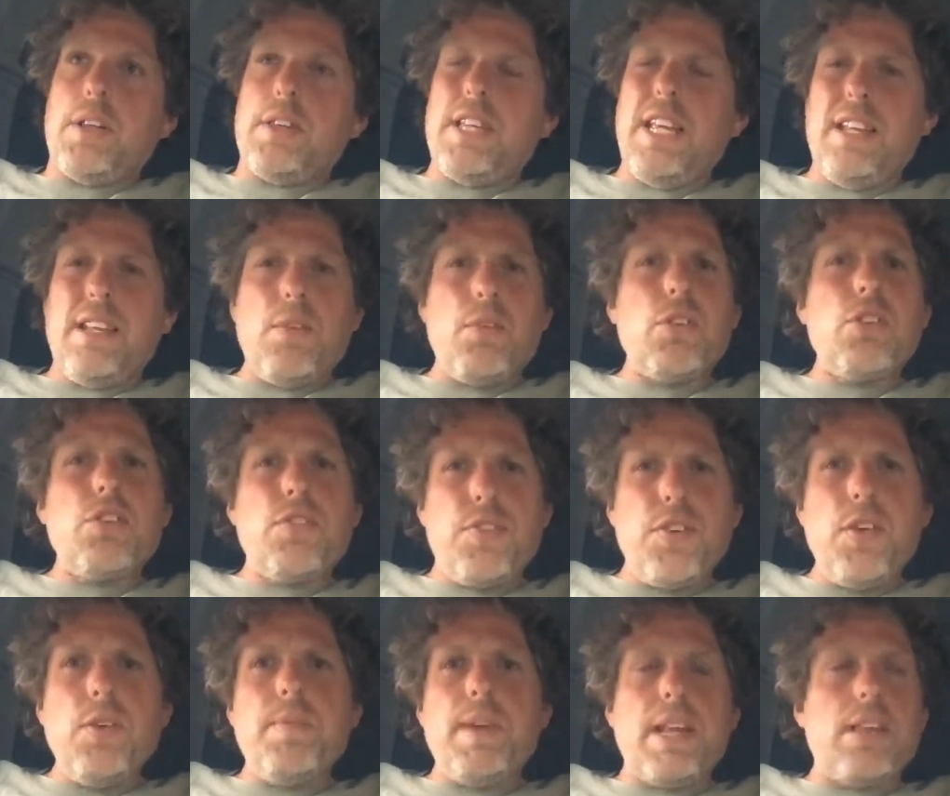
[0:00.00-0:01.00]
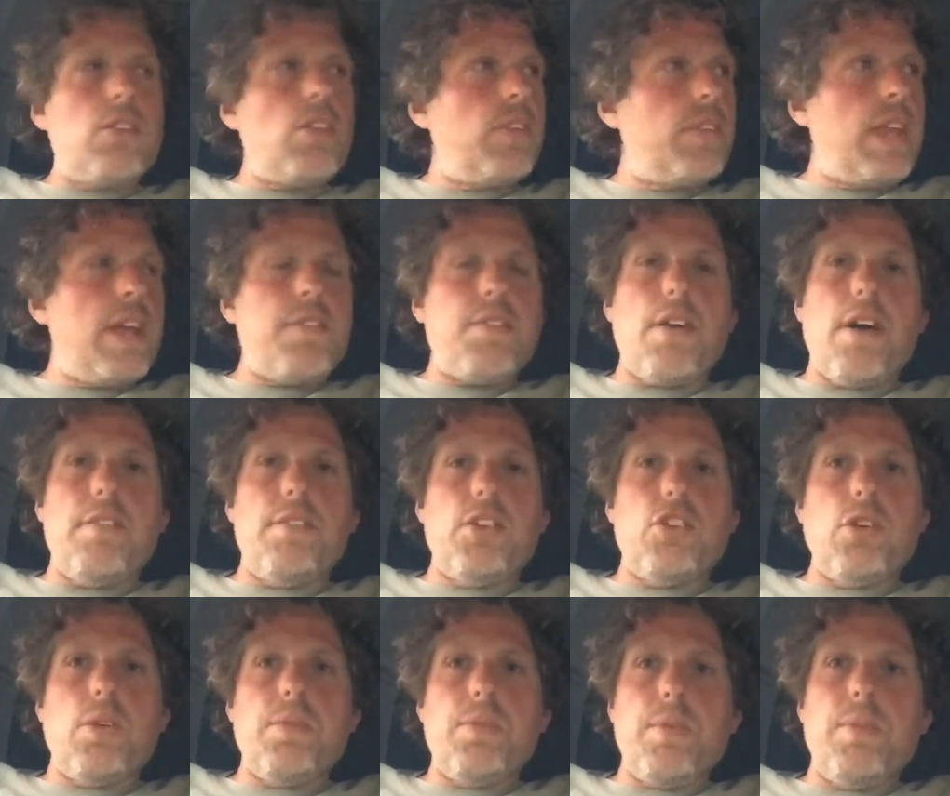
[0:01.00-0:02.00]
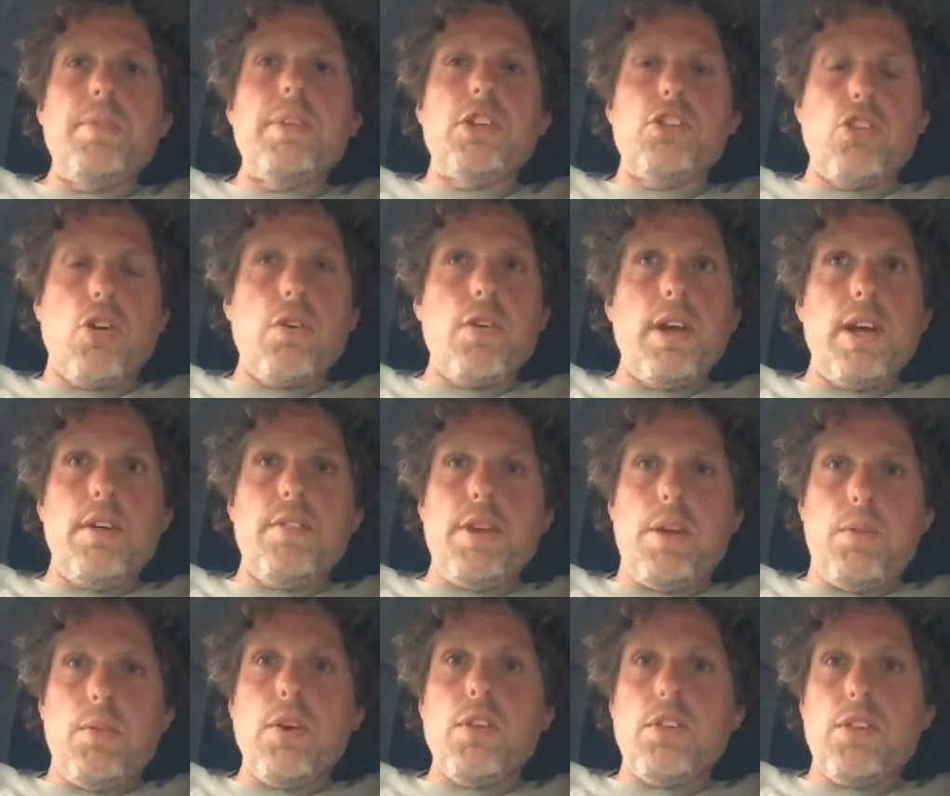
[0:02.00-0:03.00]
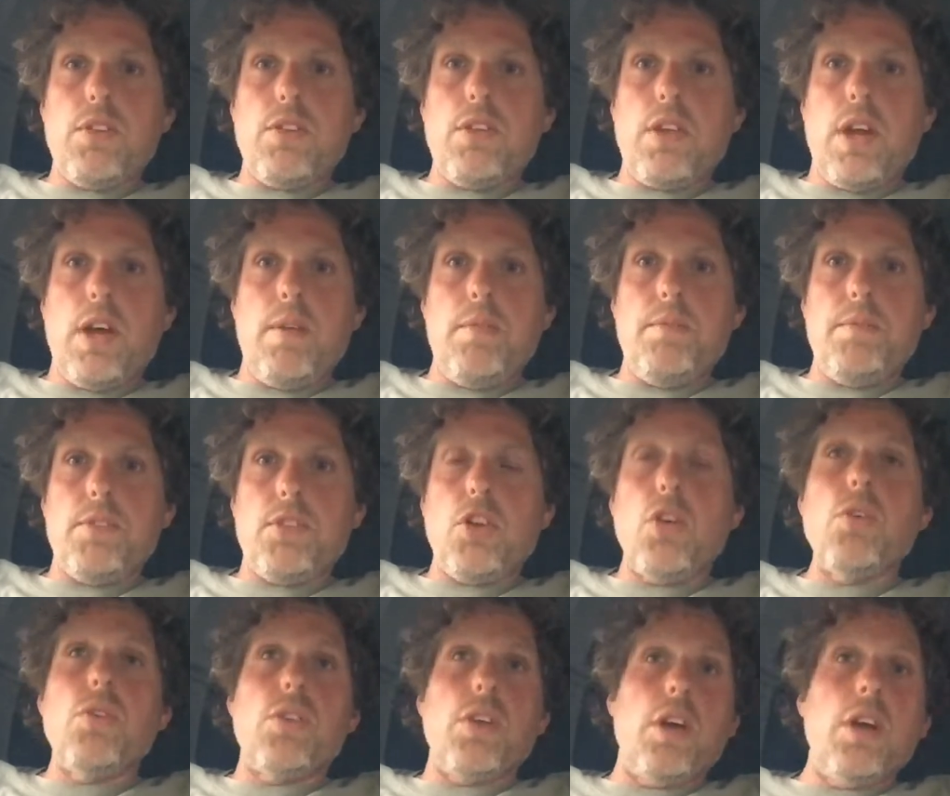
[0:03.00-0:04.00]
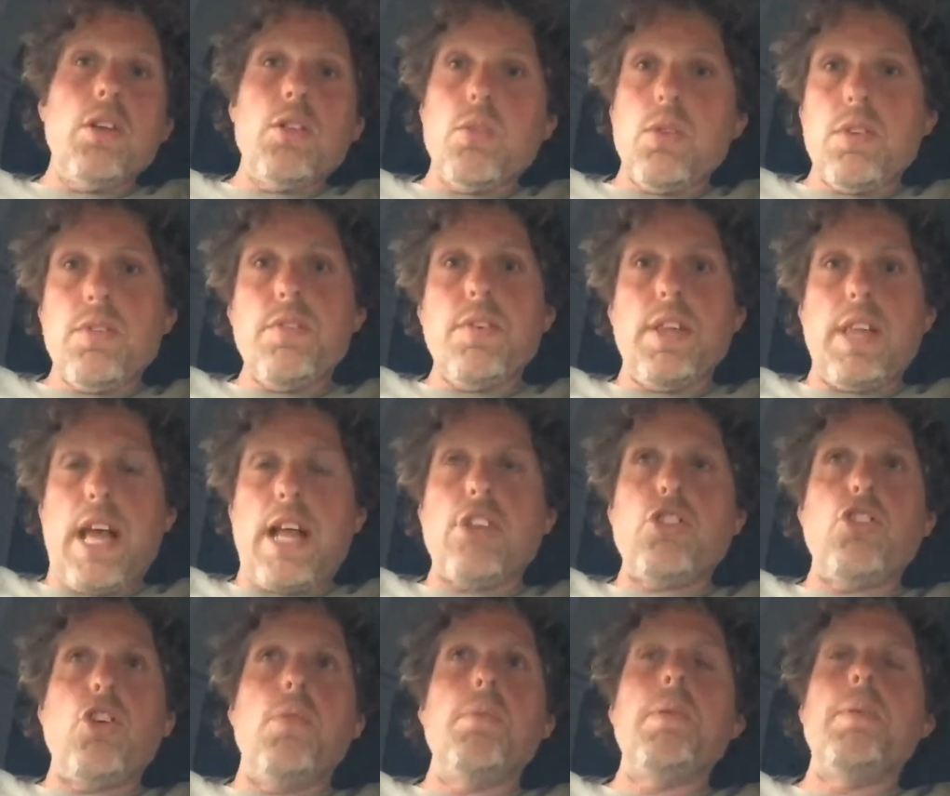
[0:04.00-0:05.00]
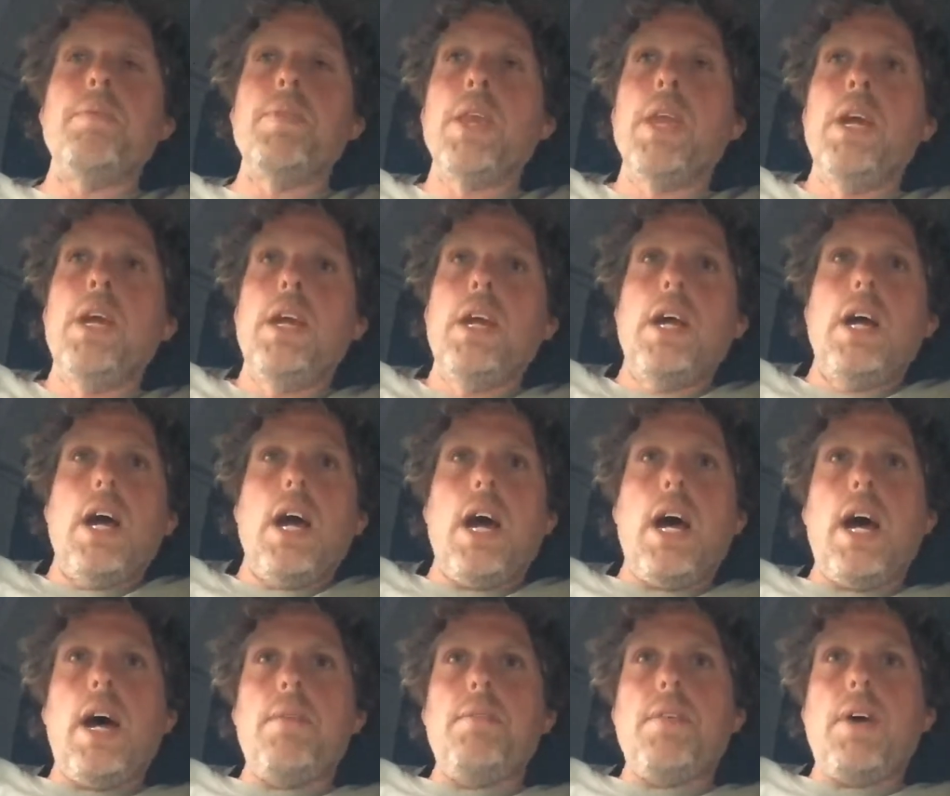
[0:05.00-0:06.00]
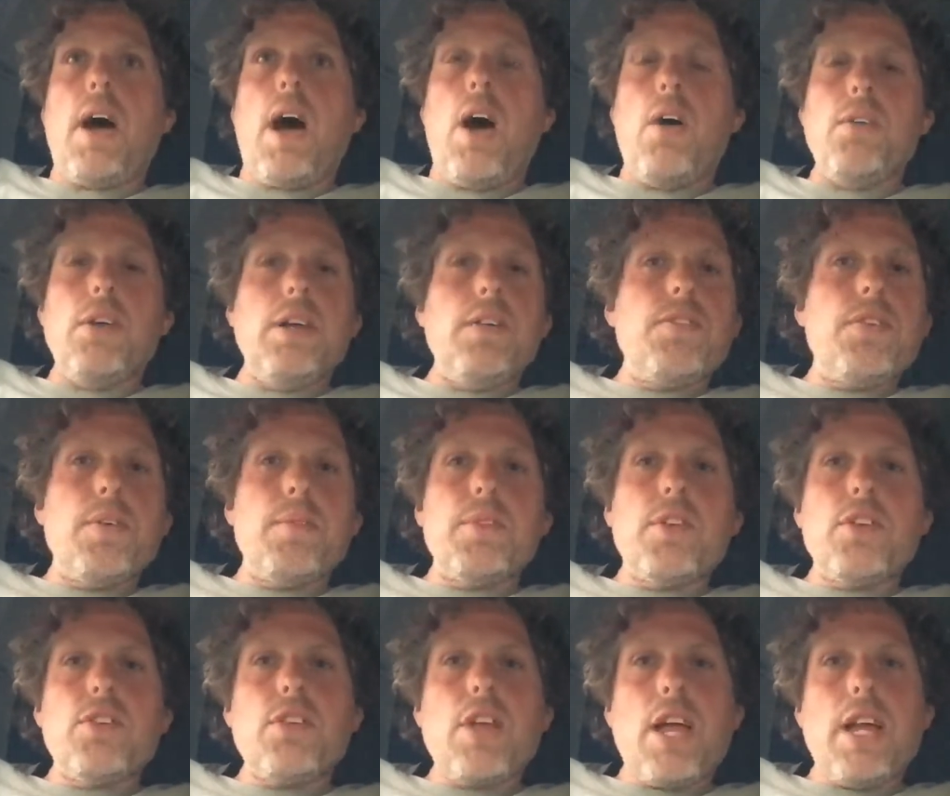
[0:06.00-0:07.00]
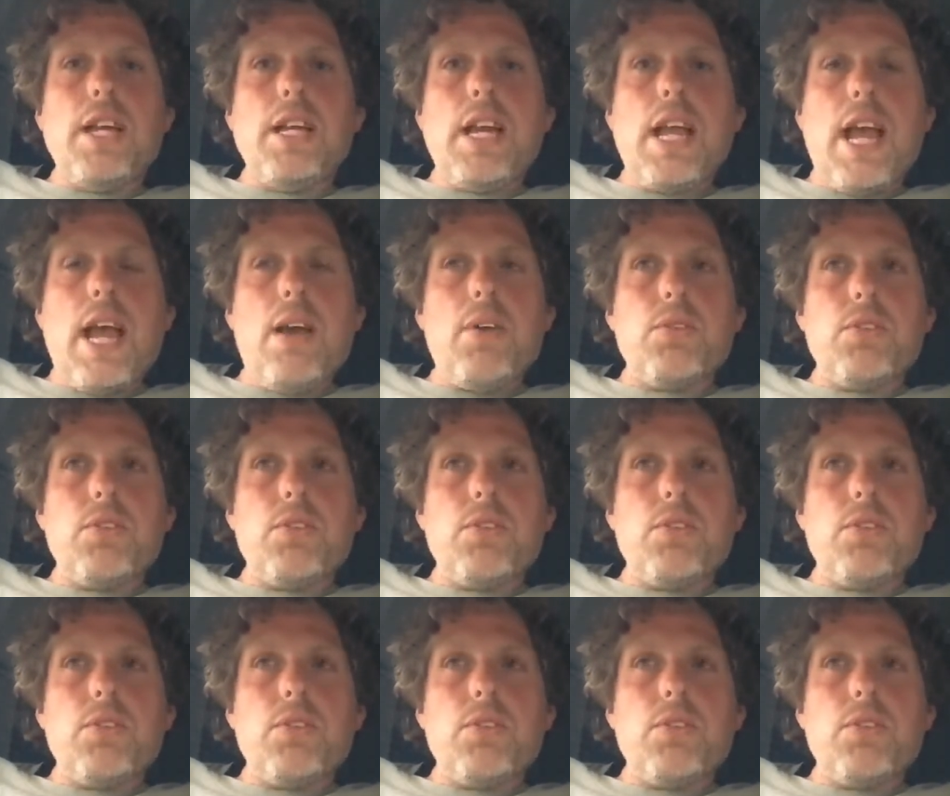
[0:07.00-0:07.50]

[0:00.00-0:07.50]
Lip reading: There was a few bits on there for other jobs, but the majority of it was, 2/3 was for that job. Only for them to say now,